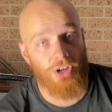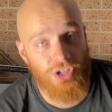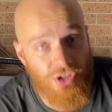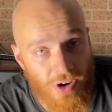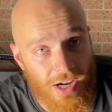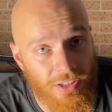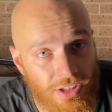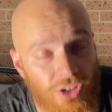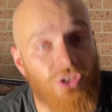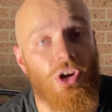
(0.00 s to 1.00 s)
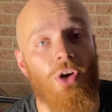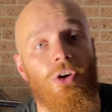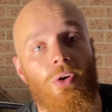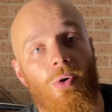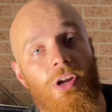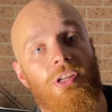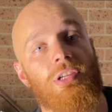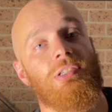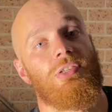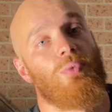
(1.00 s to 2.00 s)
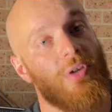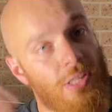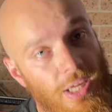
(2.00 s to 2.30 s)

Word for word: not Australian and you don't know what it is, it's one